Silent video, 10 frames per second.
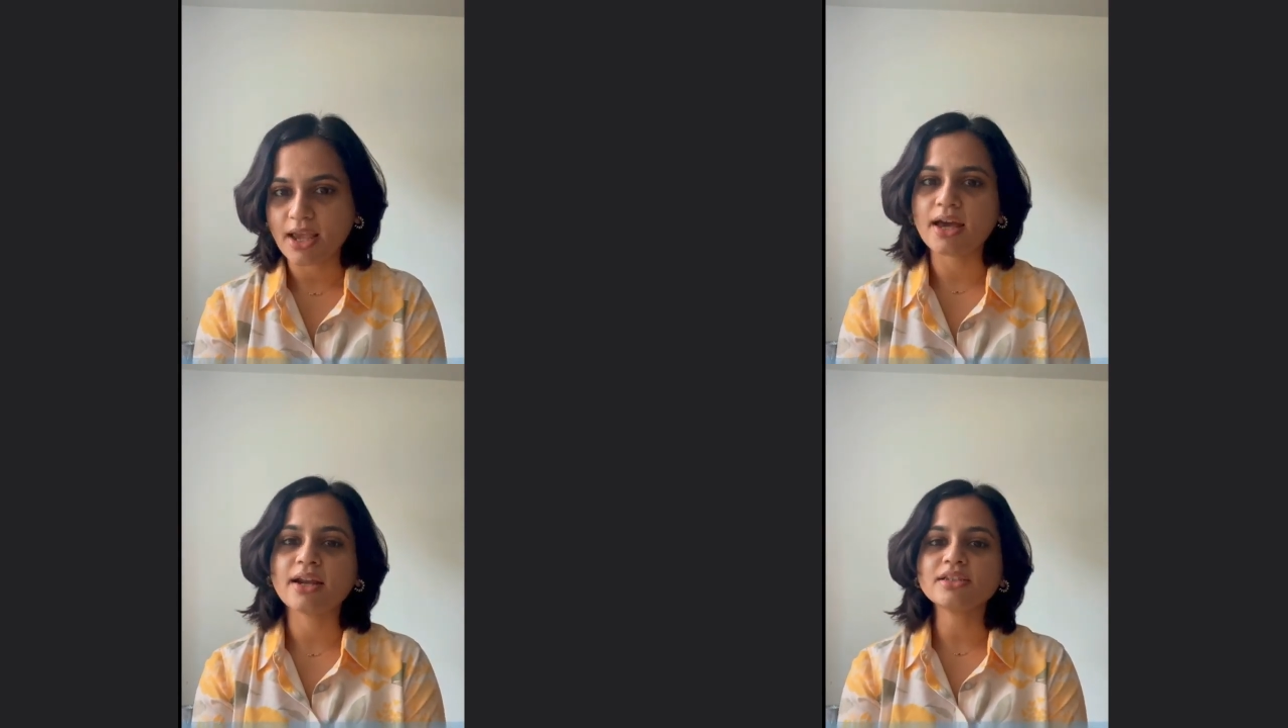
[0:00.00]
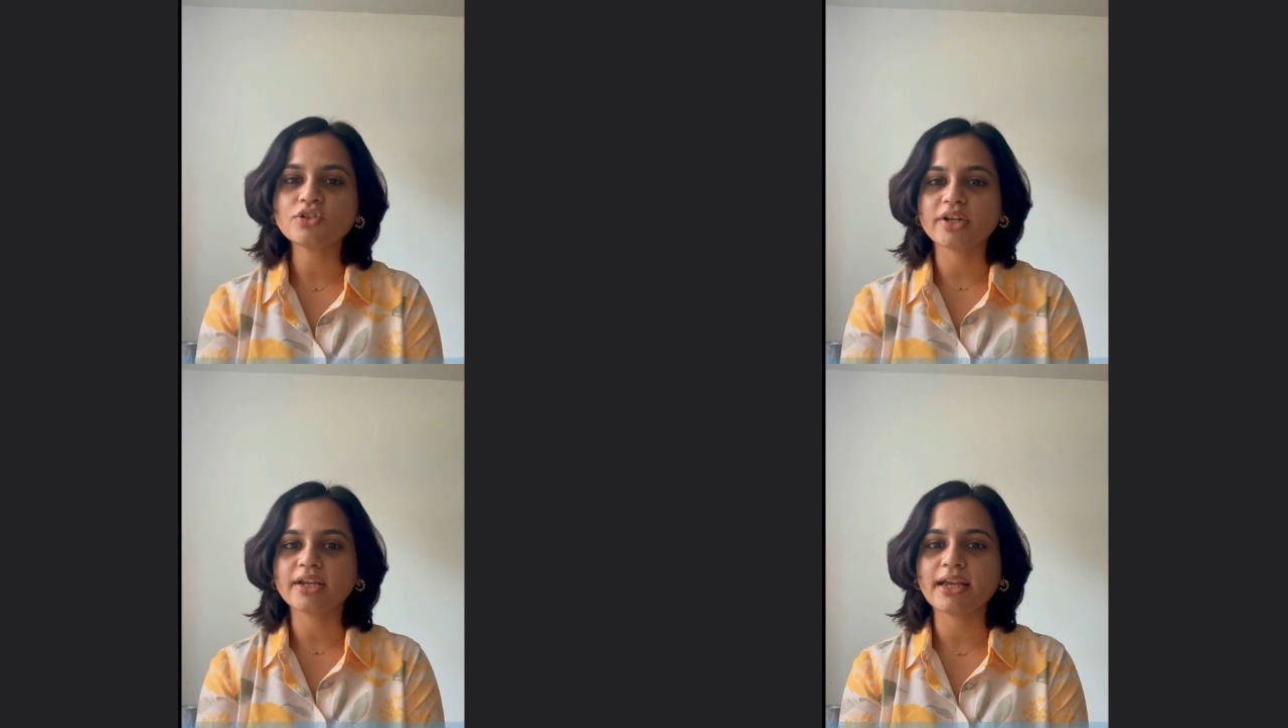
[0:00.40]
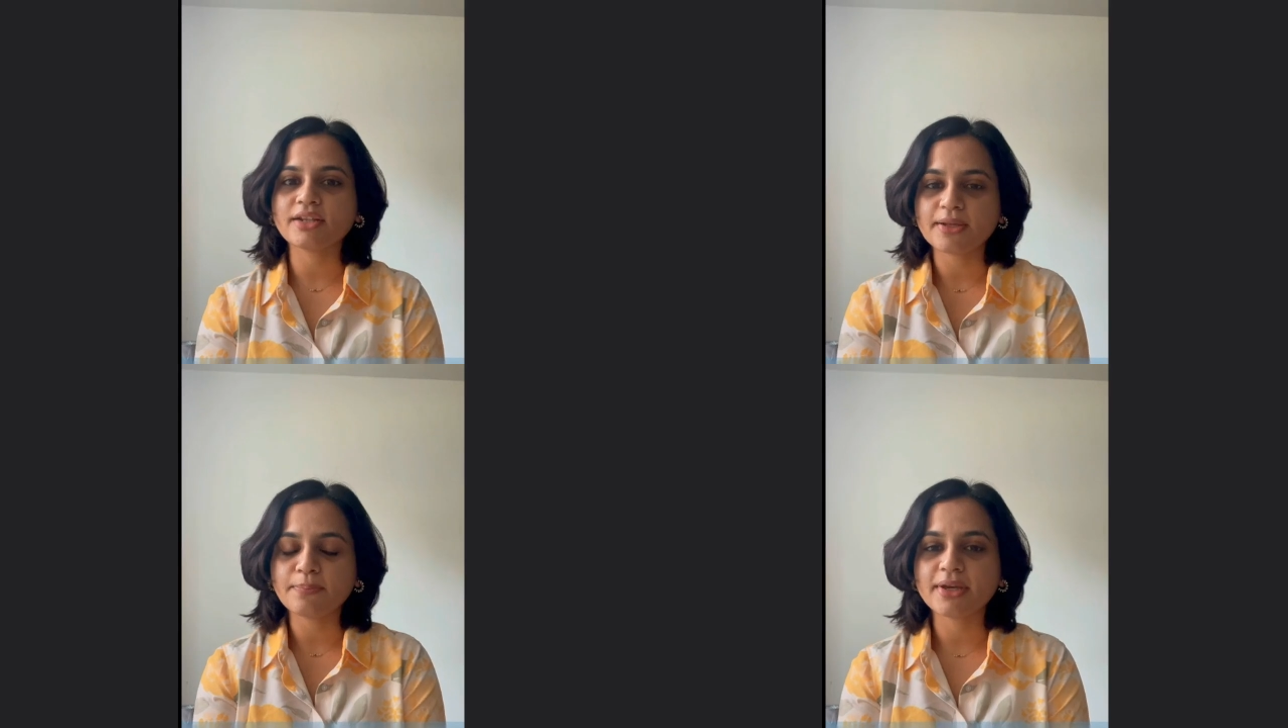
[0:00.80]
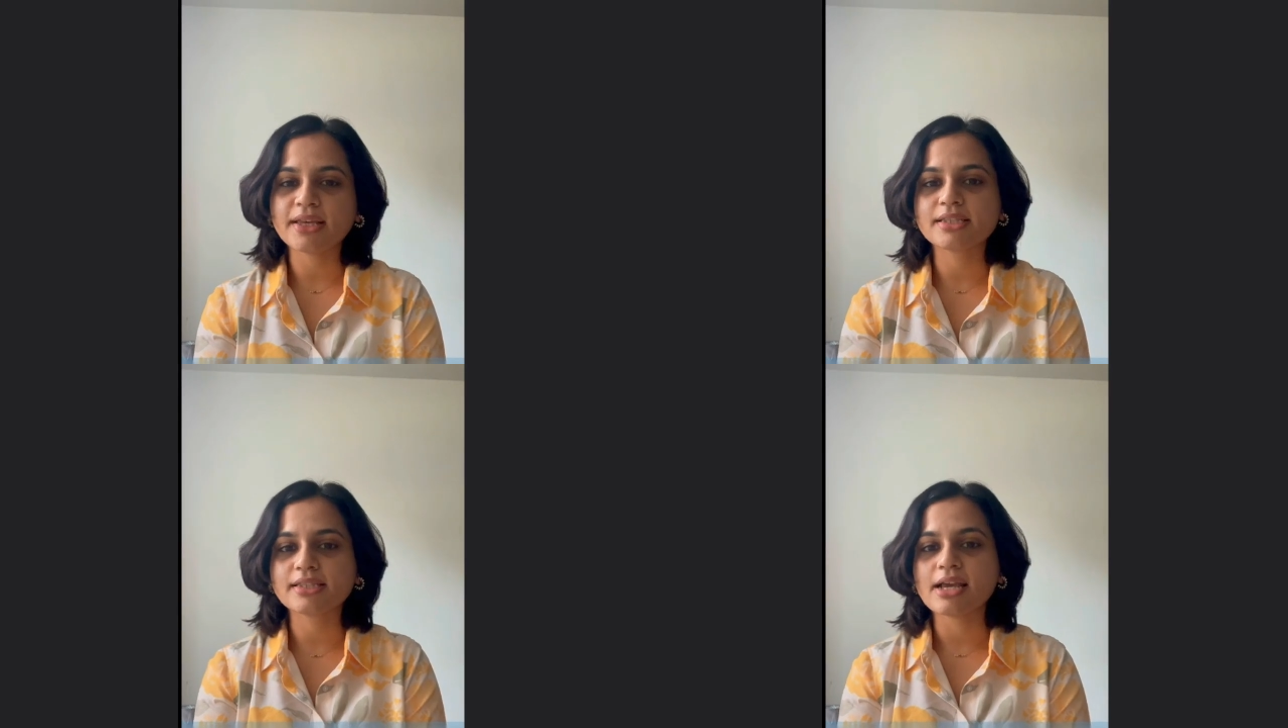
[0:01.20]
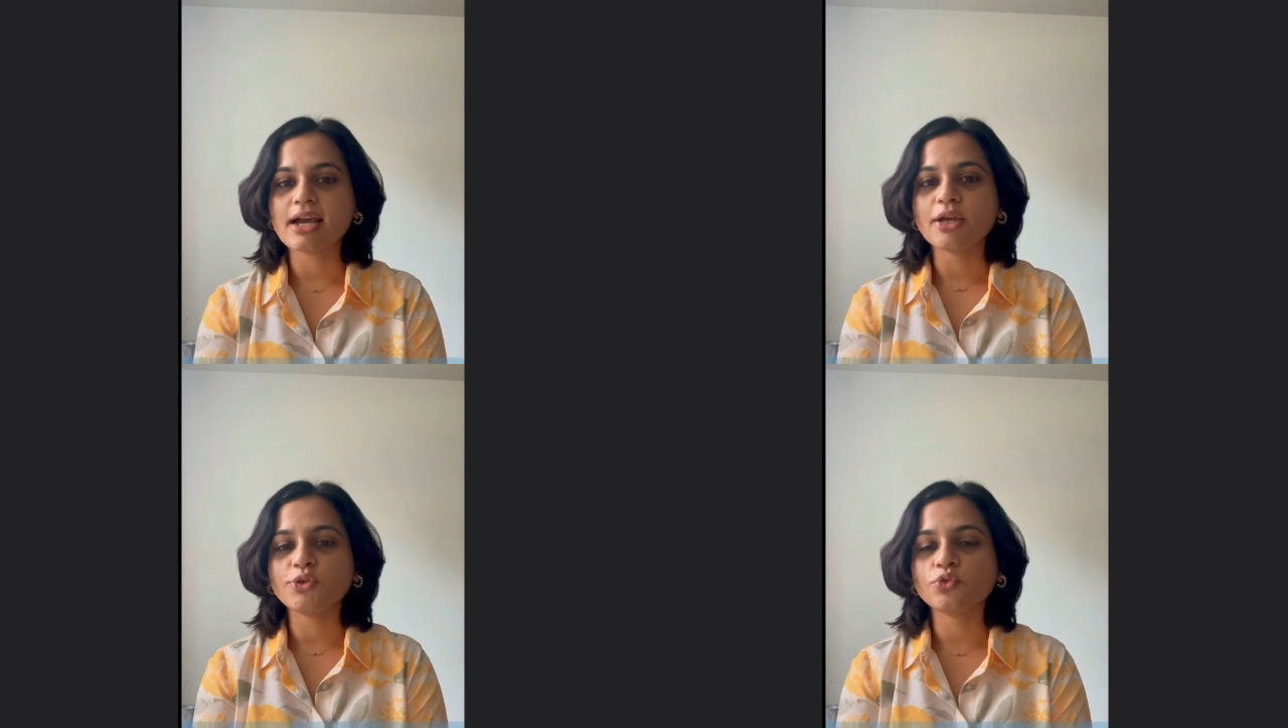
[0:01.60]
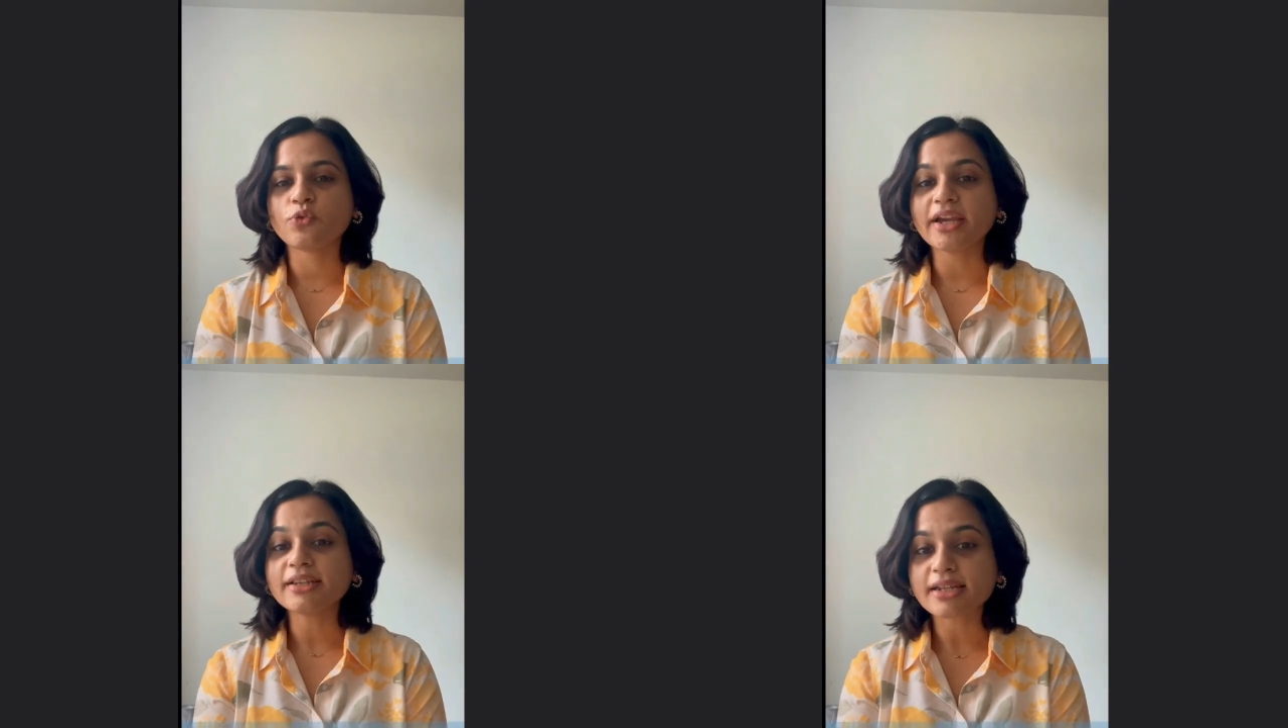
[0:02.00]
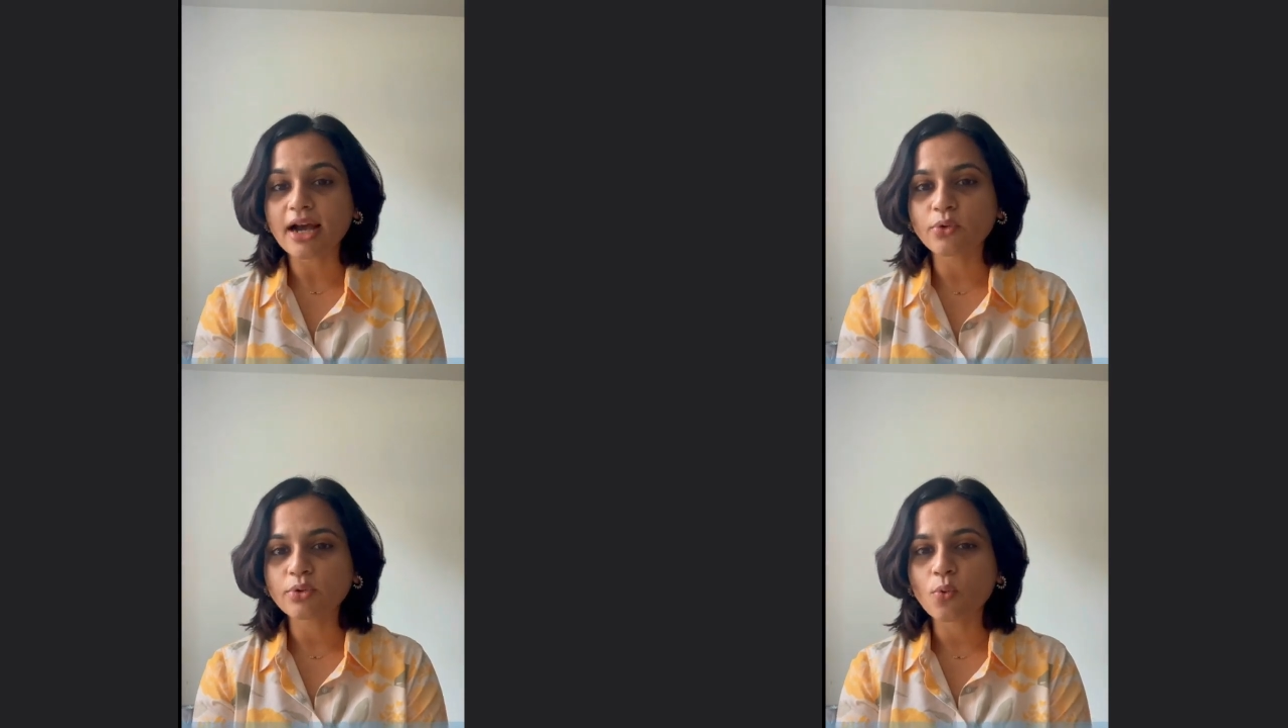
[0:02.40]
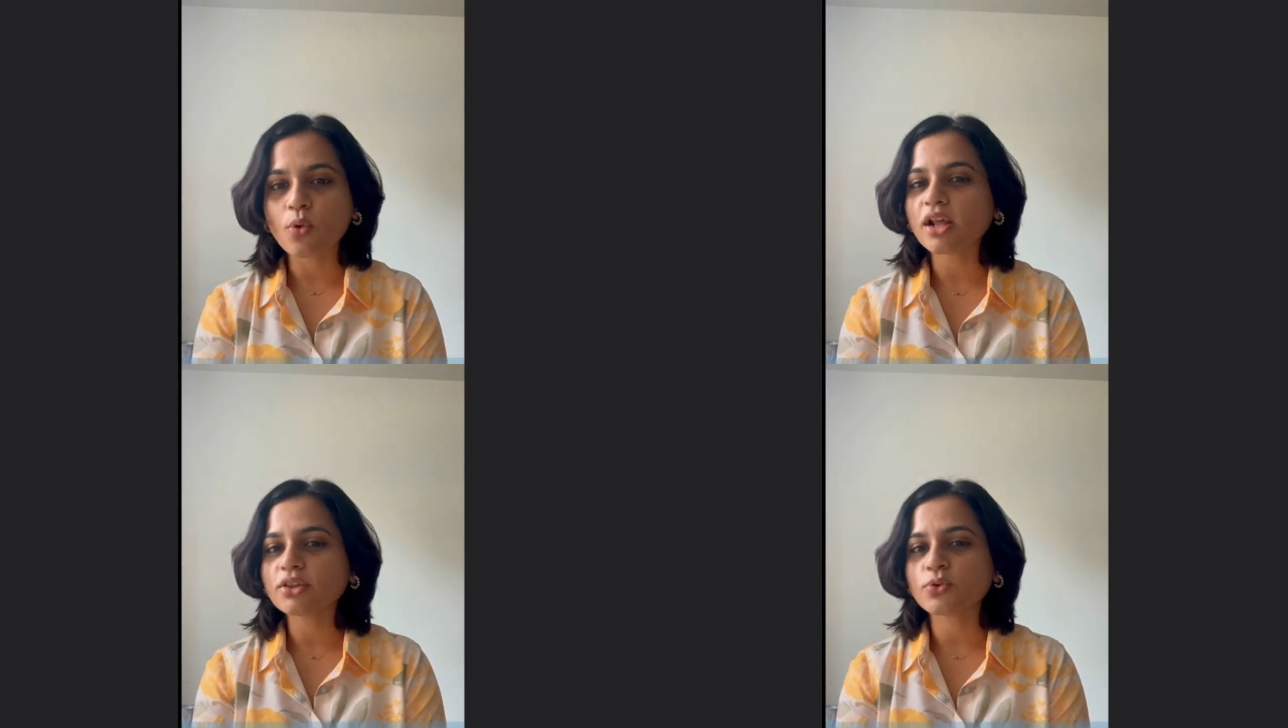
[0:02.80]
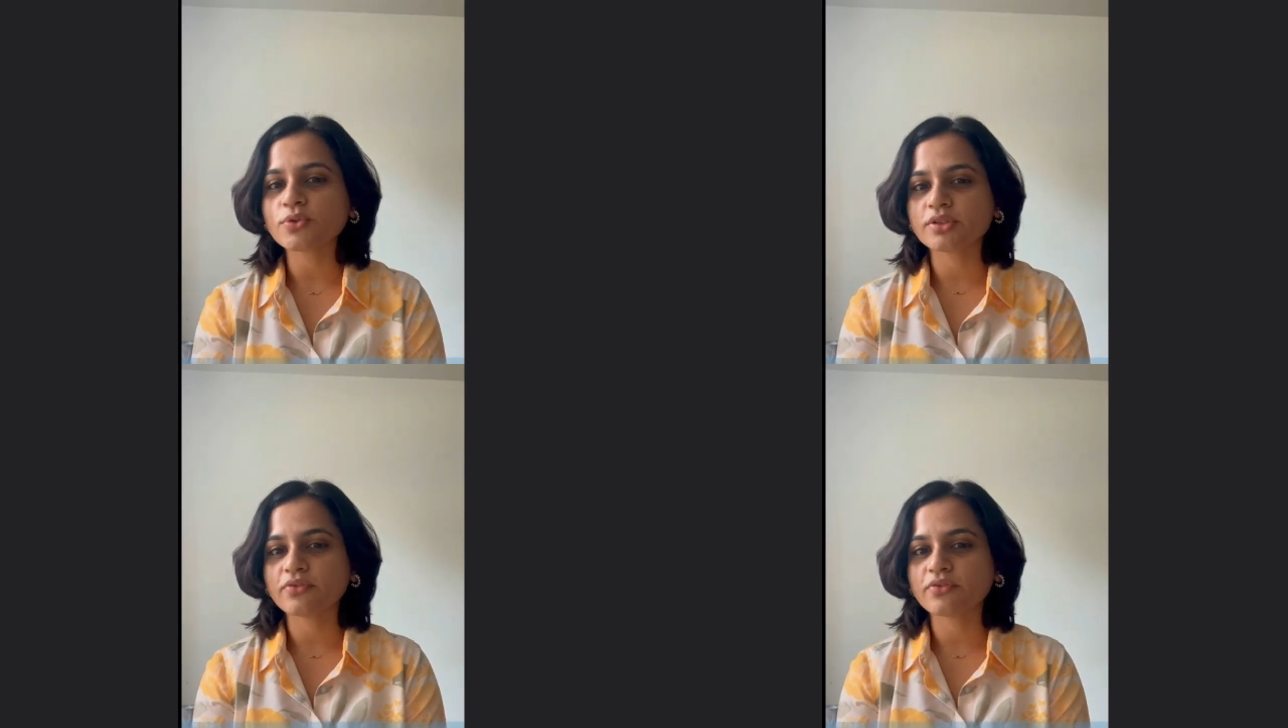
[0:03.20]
Another trick and tip is you write down what are those